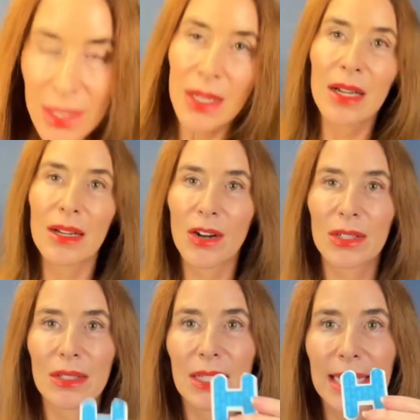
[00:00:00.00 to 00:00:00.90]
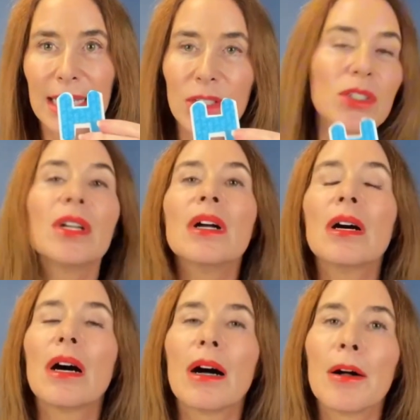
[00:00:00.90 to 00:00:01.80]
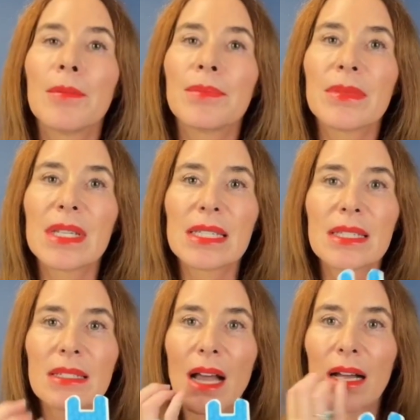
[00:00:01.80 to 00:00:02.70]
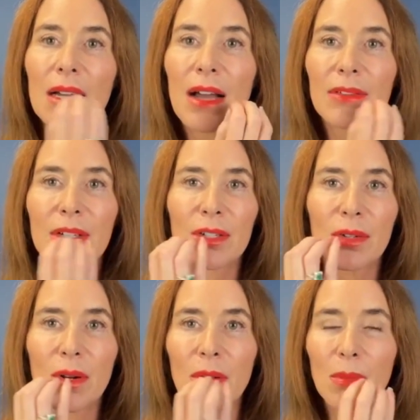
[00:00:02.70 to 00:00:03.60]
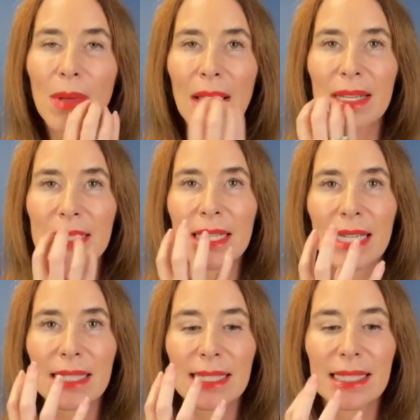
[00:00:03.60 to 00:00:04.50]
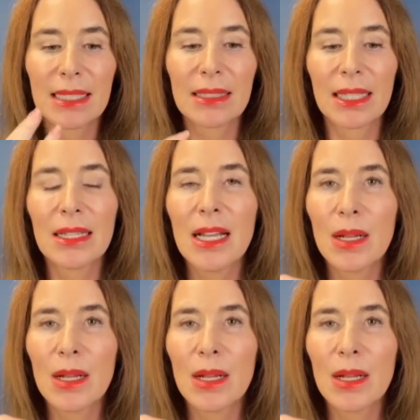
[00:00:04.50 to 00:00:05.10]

uh, our little H. Um, this is not covering your whole mouth. It's not sealing.